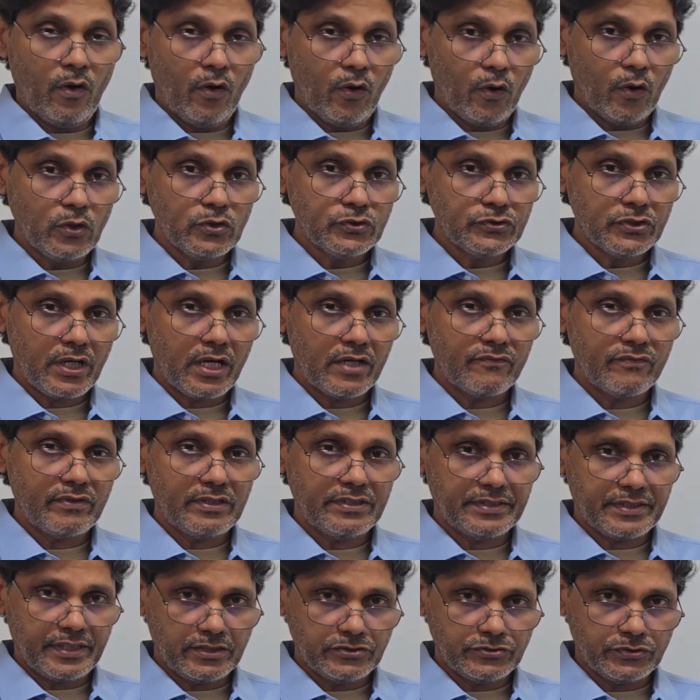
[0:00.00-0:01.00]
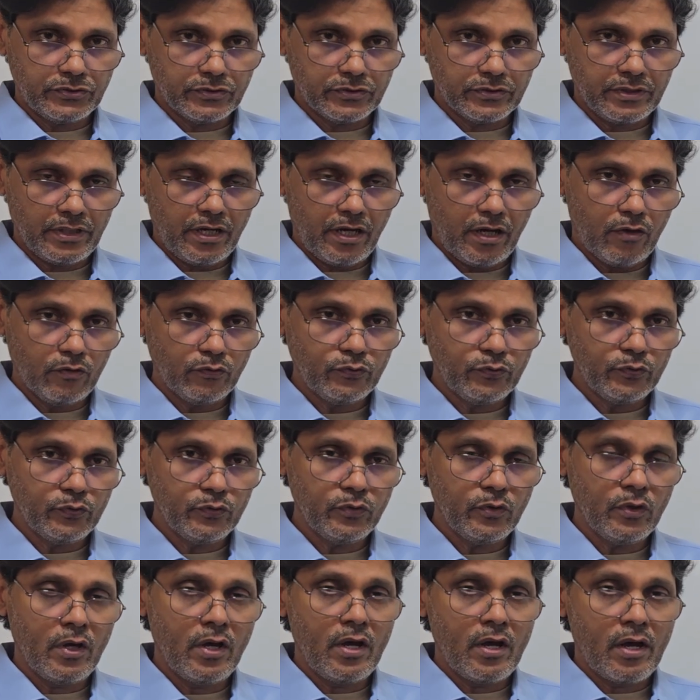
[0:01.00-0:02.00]
Also, I will touch on how
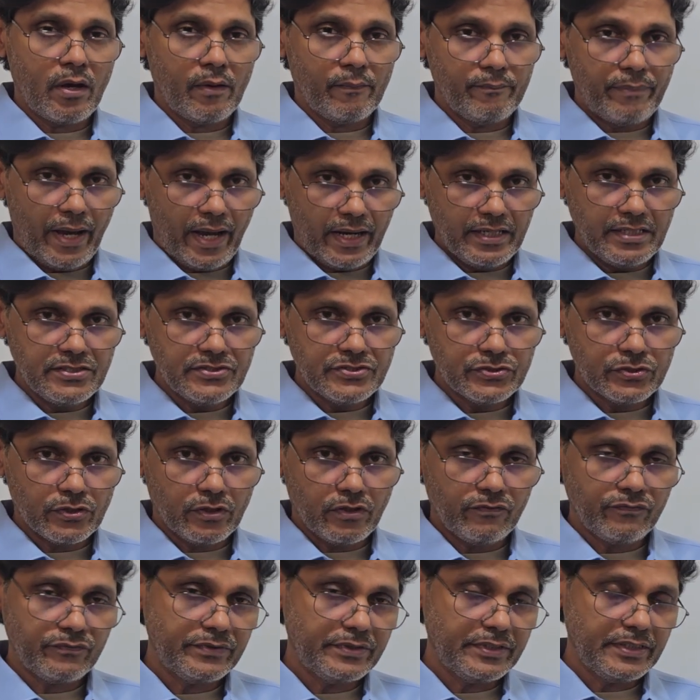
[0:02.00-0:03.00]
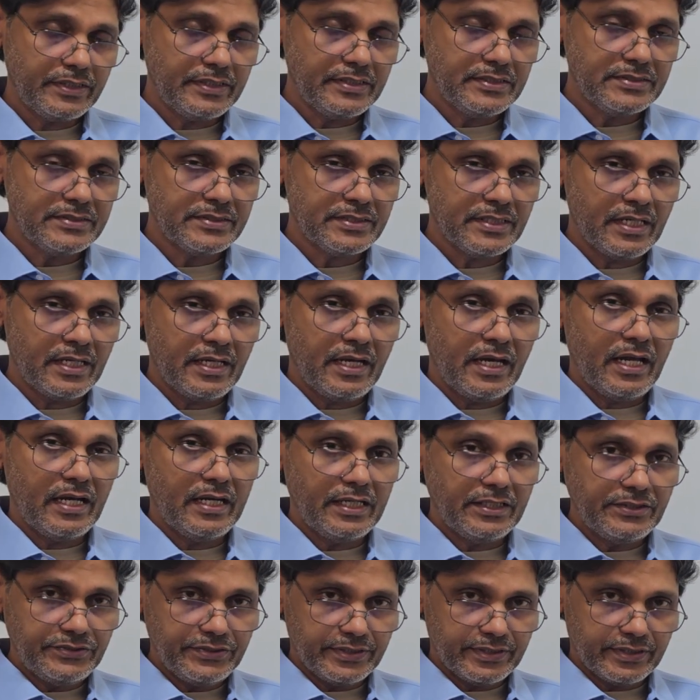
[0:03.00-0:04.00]
to balance off these
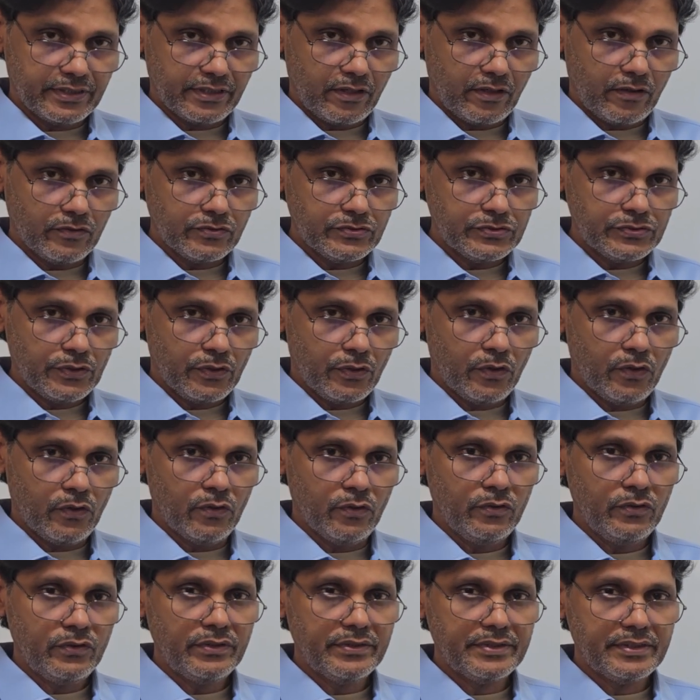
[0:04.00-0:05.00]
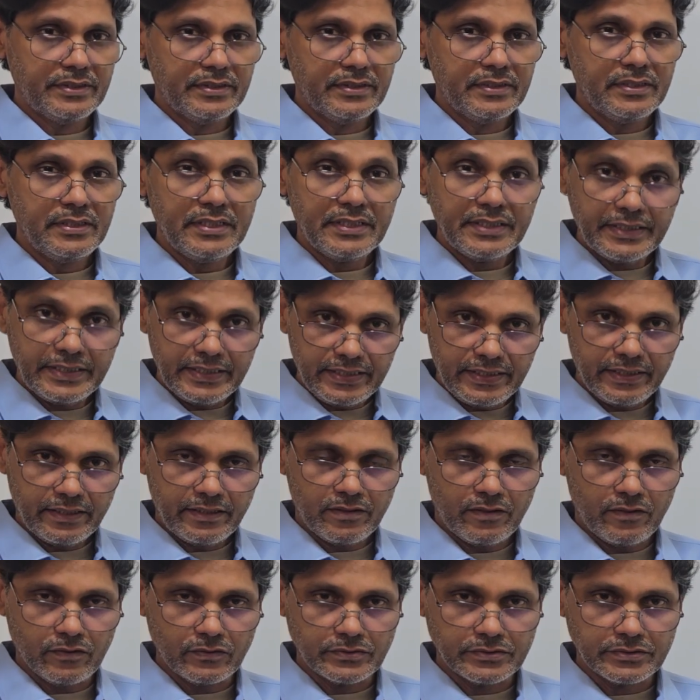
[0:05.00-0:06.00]
ledger accounts or the T
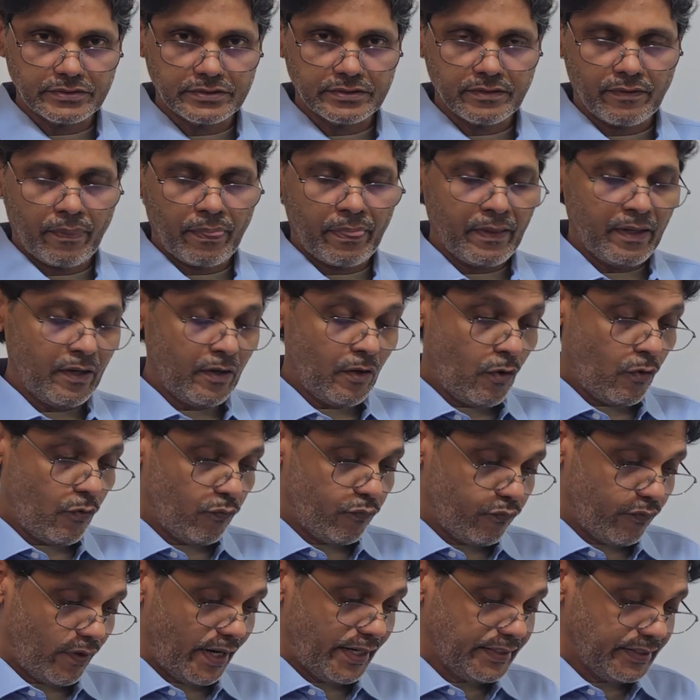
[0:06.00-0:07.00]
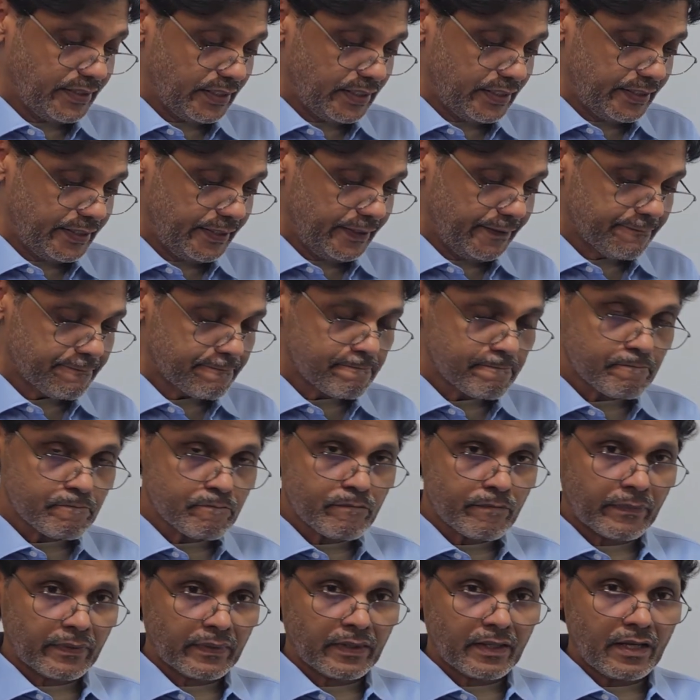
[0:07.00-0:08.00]
accounts. Finally,
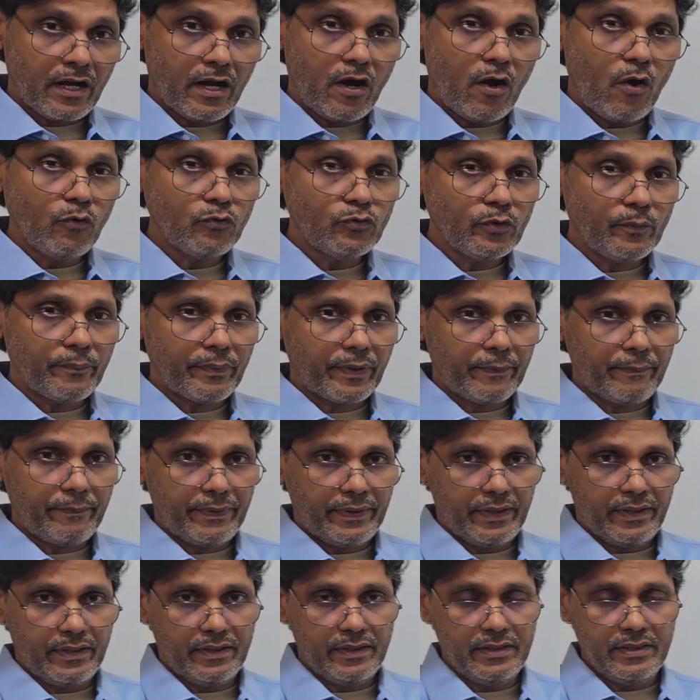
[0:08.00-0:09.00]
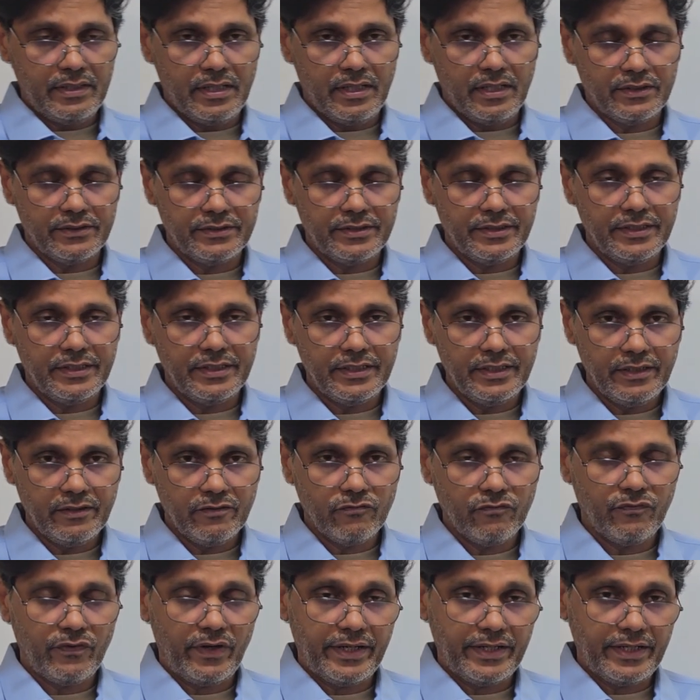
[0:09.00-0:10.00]
how to prepare the
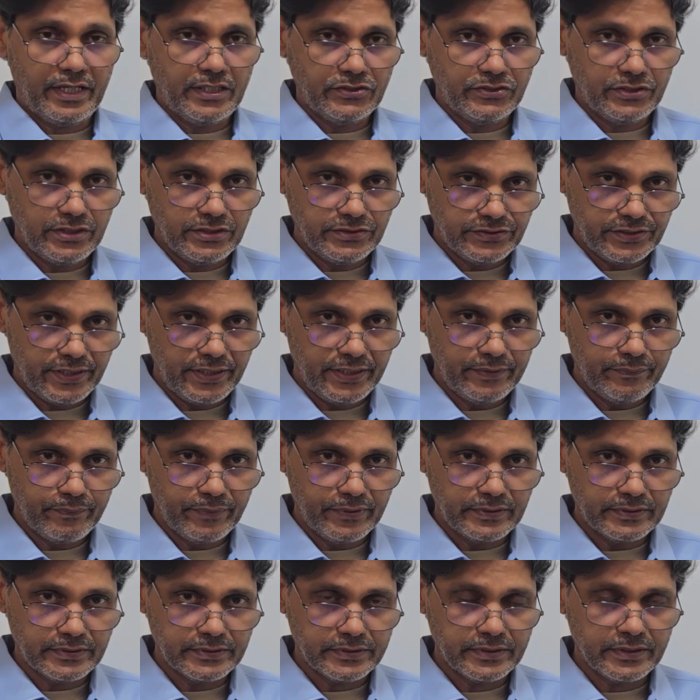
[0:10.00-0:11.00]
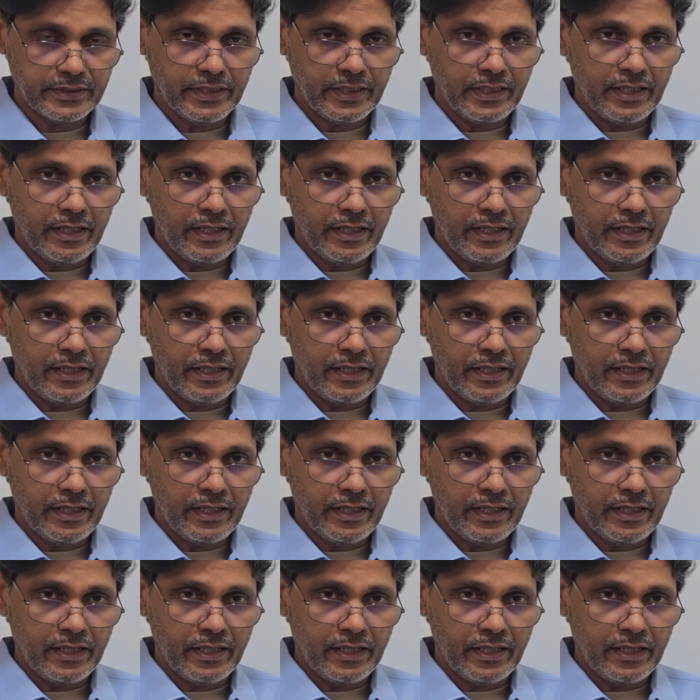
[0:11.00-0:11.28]
financial statements